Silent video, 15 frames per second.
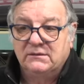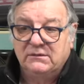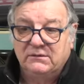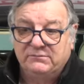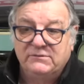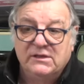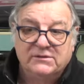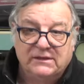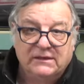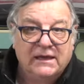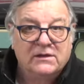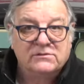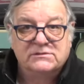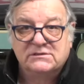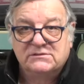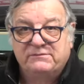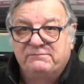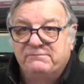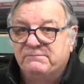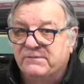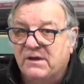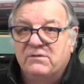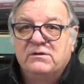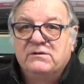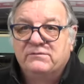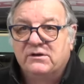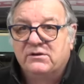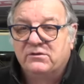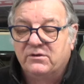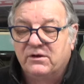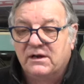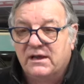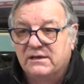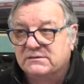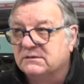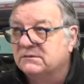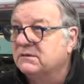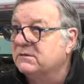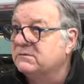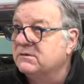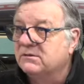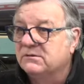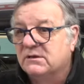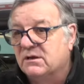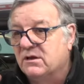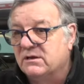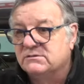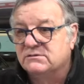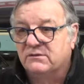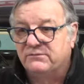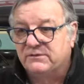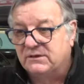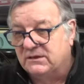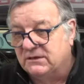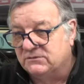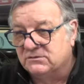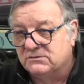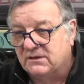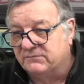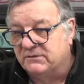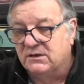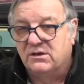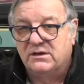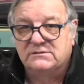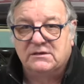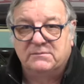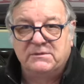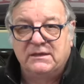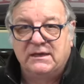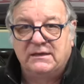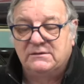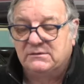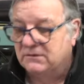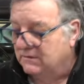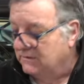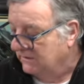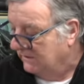If nothing else, it's very, very relaxing. I turn the lights off in here and just have the lights up the end.